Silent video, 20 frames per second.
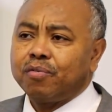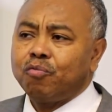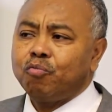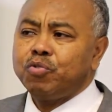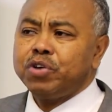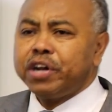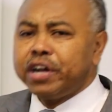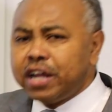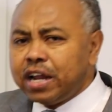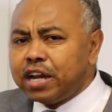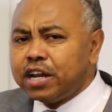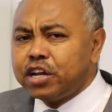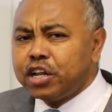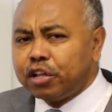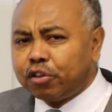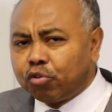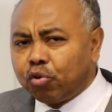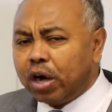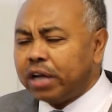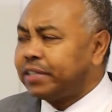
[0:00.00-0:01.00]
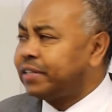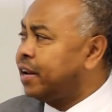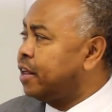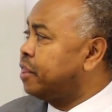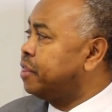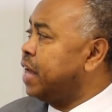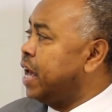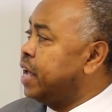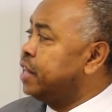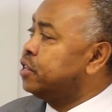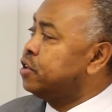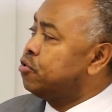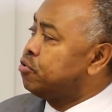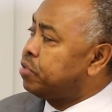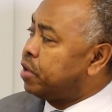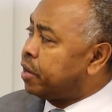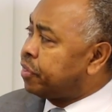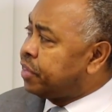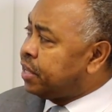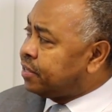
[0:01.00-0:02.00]
We really need to address the end
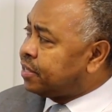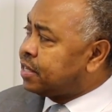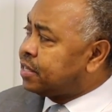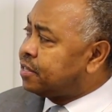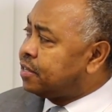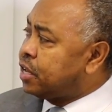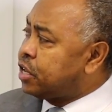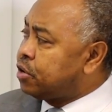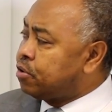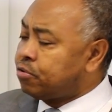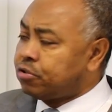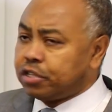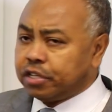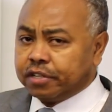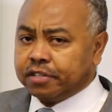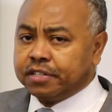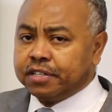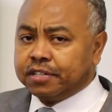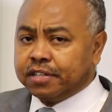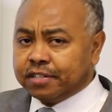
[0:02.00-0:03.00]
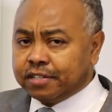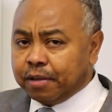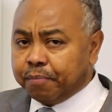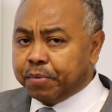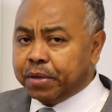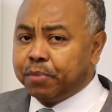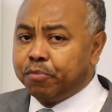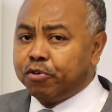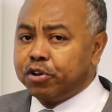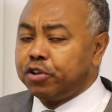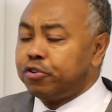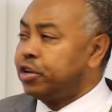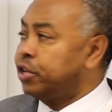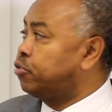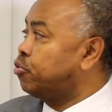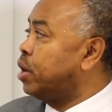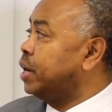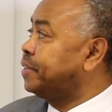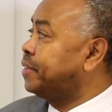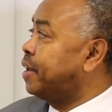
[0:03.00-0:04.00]
user. This is the users. This is the people you
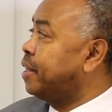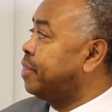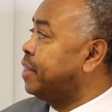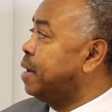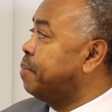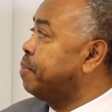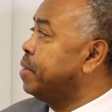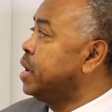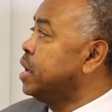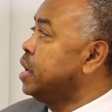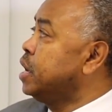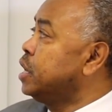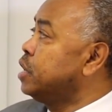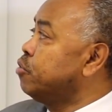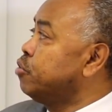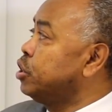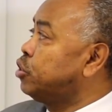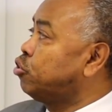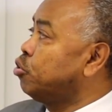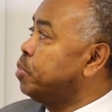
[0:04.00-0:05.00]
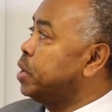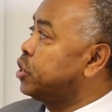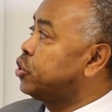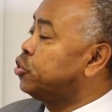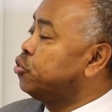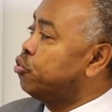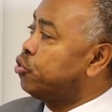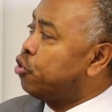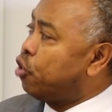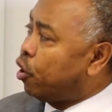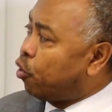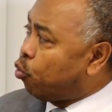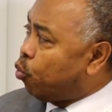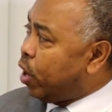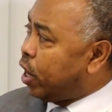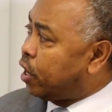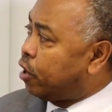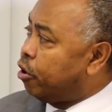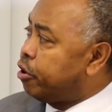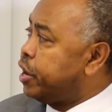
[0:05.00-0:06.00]
need to address them. You need to make sure you are
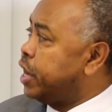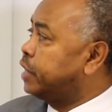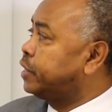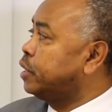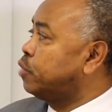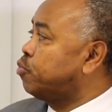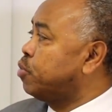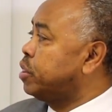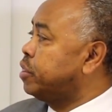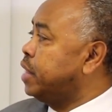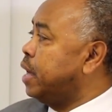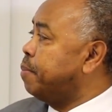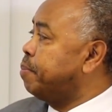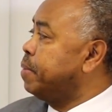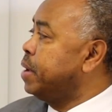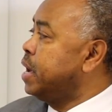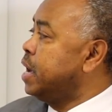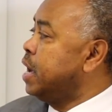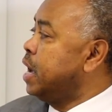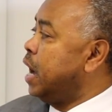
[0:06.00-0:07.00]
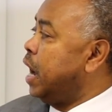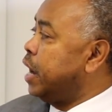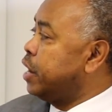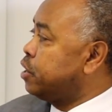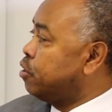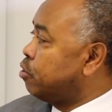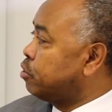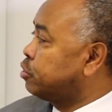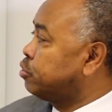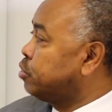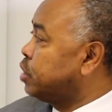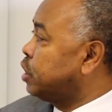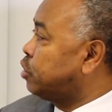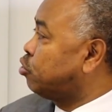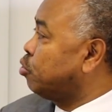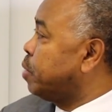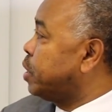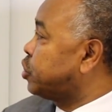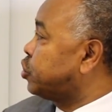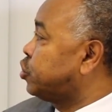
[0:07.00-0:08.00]
well connected with them, and you also need
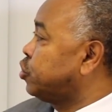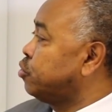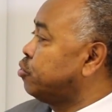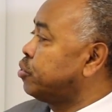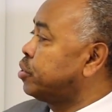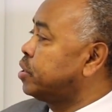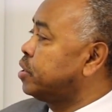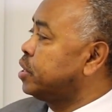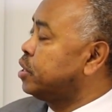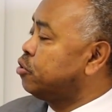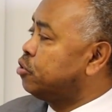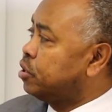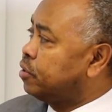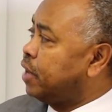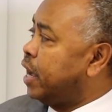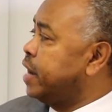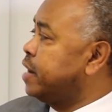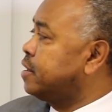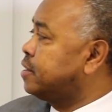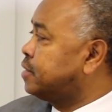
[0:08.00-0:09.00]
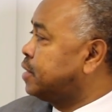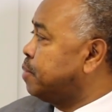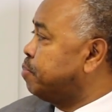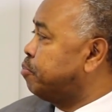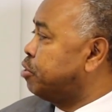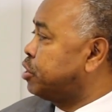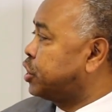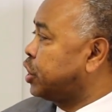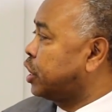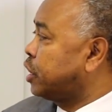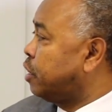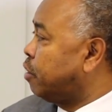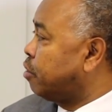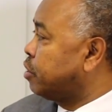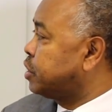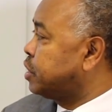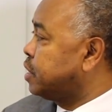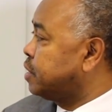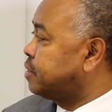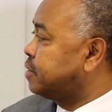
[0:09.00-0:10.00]
to make sure you design simple
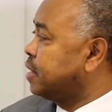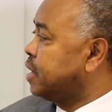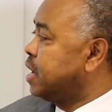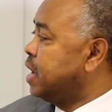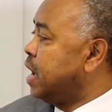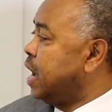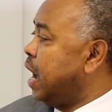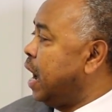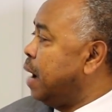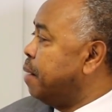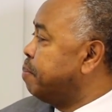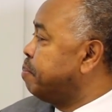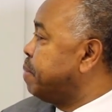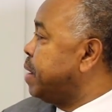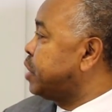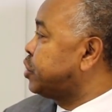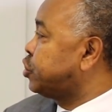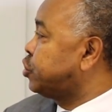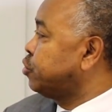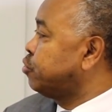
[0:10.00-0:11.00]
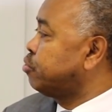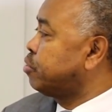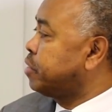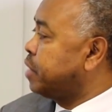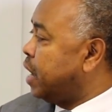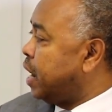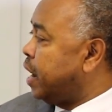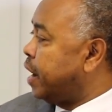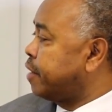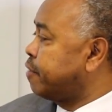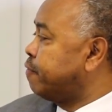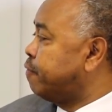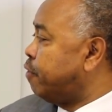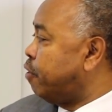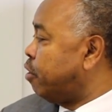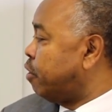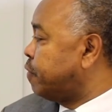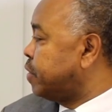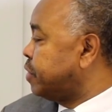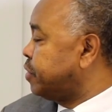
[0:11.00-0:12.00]
technologies and make sure they are
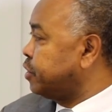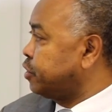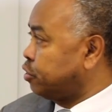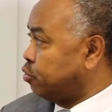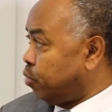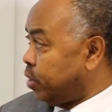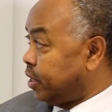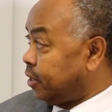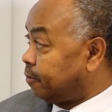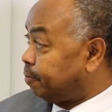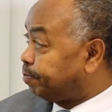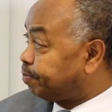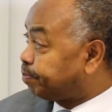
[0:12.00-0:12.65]
involved in this one.